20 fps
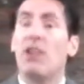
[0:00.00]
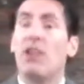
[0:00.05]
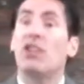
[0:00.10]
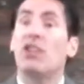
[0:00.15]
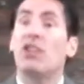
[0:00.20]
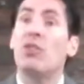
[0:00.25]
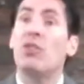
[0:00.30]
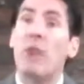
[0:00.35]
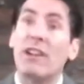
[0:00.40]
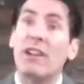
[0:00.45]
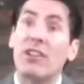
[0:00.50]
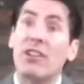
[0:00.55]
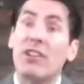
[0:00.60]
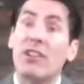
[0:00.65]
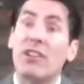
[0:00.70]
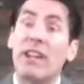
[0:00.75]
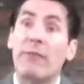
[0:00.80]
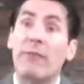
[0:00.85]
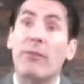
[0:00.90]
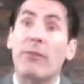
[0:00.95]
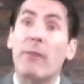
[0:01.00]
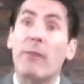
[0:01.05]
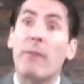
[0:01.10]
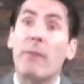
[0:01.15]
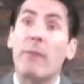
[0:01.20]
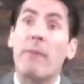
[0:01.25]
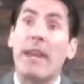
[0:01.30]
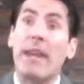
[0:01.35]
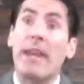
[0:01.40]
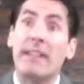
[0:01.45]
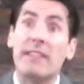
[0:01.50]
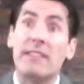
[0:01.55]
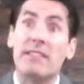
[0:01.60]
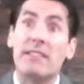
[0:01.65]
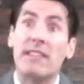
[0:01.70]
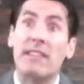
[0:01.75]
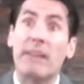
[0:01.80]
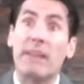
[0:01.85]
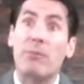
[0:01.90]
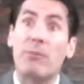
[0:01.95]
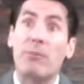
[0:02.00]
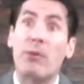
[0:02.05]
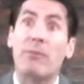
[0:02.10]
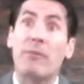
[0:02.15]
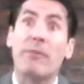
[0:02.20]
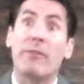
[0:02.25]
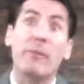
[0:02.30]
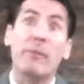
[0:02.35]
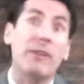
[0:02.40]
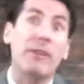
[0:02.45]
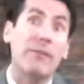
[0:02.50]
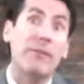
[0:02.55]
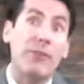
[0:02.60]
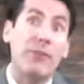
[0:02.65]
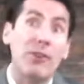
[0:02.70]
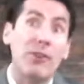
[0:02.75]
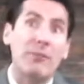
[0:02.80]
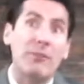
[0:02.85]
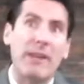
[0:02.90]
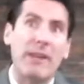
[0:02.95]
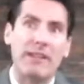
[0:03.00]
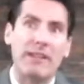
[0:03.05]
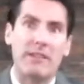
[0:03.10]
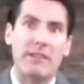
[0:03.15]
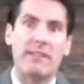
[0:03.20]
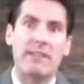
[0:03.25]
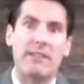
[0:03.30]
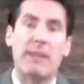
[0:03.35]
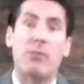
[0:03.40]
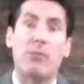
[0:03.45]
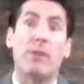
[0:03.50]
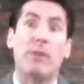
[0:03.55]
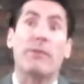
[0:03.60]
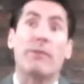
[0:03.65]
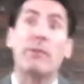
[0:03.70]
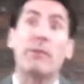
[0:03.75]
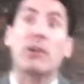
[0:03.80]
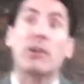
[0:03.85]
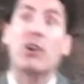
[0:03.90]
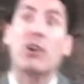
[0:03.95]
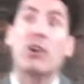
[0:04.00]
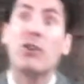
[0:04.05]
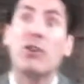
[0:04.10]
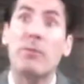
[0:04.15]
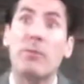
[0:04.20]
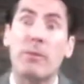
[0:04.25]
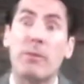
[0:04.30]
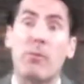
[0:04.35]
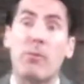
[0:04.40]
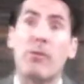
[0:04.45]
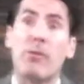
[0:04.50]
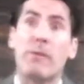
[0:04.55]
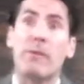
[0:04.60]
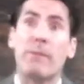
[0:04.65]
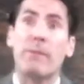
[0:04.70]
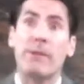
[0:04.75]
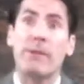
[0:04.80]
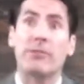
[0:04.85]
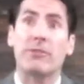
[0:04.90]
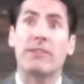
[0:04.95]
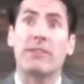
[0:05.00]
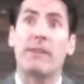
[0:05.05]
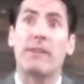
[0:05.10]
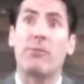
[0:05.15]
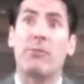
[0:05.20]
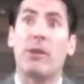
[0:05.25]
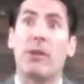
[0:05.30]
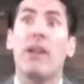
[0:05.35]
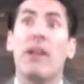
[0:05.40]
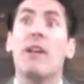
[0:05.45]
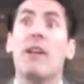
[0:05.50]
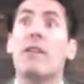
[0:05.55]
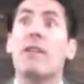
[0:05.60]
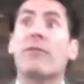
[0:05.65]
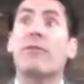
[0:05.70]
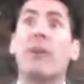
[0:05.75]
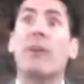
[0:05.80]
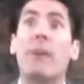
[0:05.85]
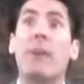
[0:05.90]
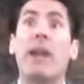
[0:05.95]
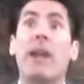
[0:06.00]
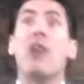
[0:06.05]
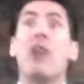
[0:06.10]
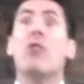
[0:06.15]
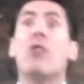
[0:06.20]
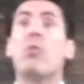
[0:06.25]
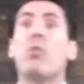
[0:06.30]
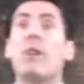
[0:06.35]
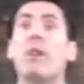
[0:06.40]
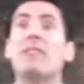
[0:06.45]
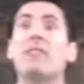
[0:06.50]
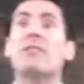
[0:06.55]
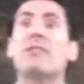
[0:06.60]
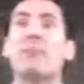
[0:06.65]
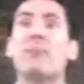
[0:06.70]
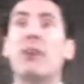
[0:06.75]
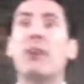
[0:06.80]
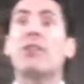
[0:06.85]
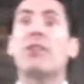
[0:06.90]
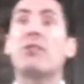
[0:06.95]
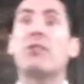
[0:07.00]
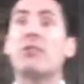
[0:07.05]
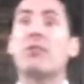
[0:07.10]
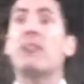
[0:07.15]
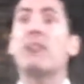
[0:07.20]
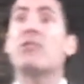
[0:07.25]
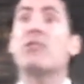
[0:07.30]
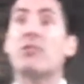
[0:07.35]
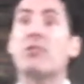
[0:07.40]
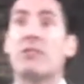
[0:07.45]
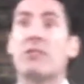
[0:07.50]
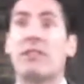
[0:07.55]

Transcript: You want to look at it from a maintenance standpoint, from a deferred maintenance standpoint, from a curb appeal standpoint, from a what does market research